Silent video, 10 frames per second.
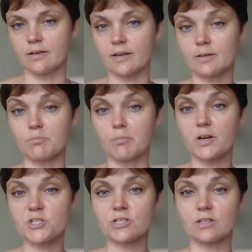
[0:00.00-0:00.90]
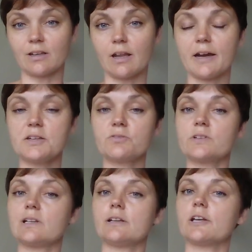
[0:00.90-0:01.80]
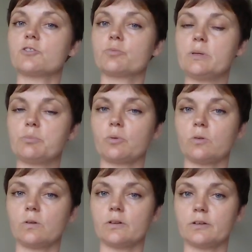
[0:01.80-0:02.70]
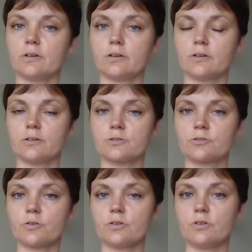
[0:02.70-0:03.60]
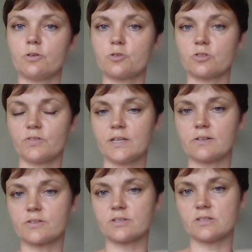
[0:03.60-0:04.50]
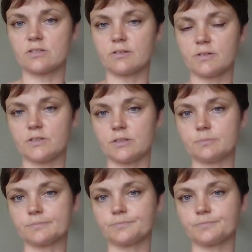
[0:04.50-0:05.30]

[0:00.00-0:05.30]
not much alive in a lot of people. A certain dose of inner sincerity,